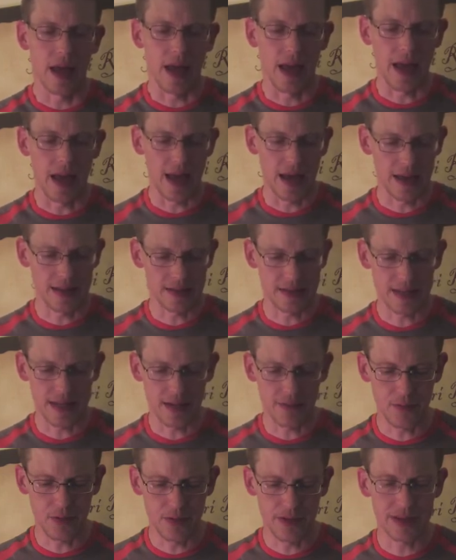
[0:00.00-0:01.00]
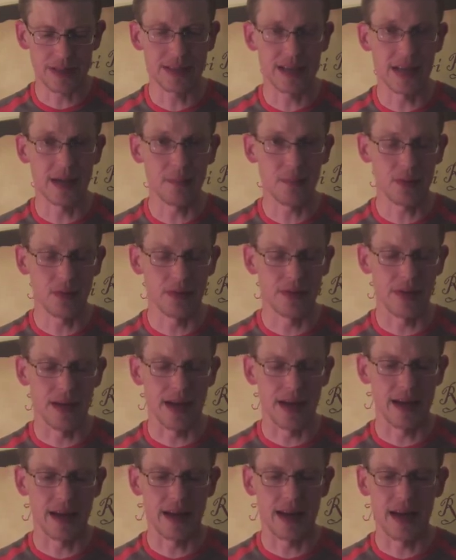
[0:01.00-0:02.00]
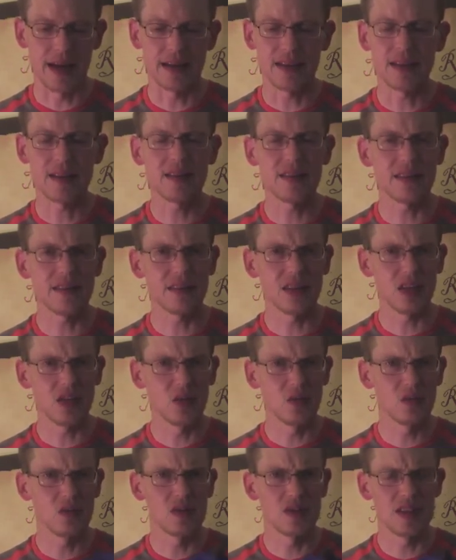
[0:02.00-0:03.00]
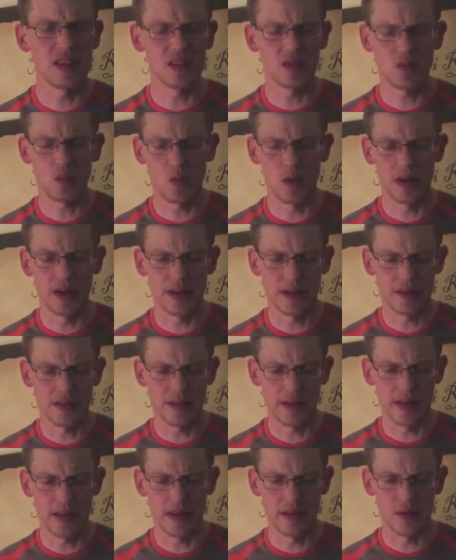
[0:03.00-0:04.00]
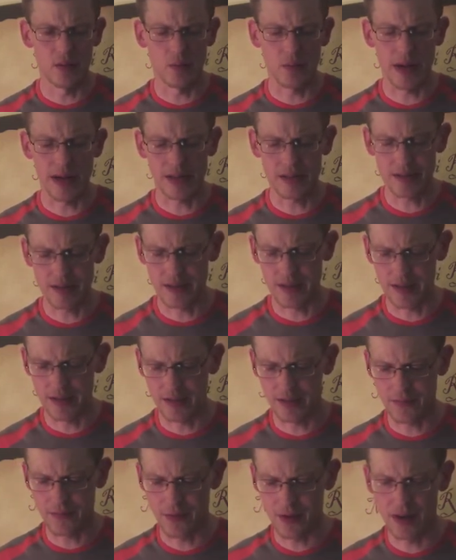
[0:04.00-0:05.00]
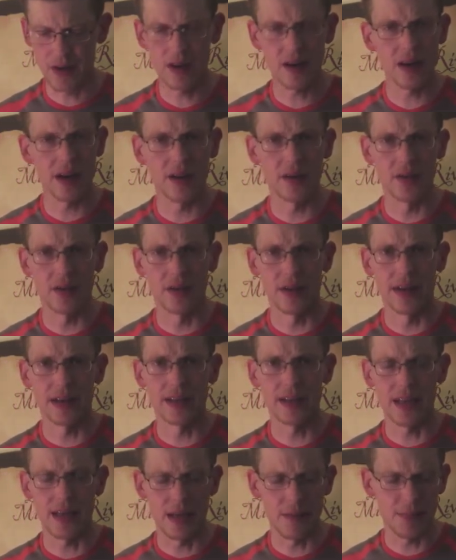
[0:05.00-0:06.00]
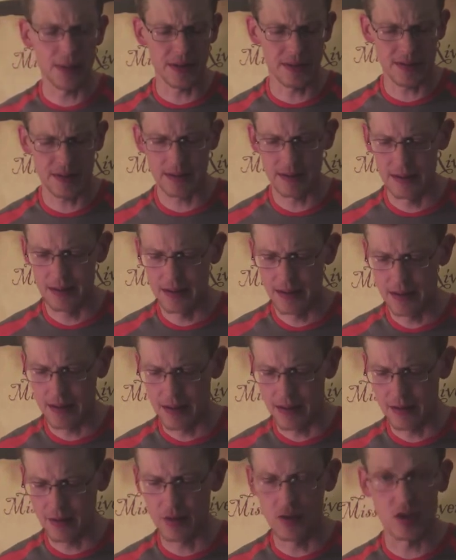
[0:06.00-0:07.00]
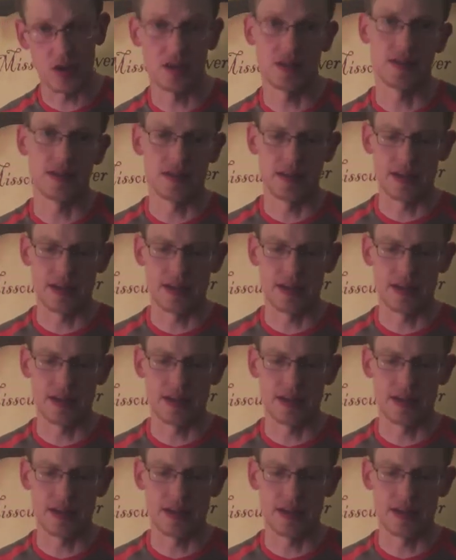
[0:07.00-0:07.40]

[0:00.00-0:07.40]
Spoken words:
And to give you an example of that, I didn't use this one in a race thus far, although I keep it just in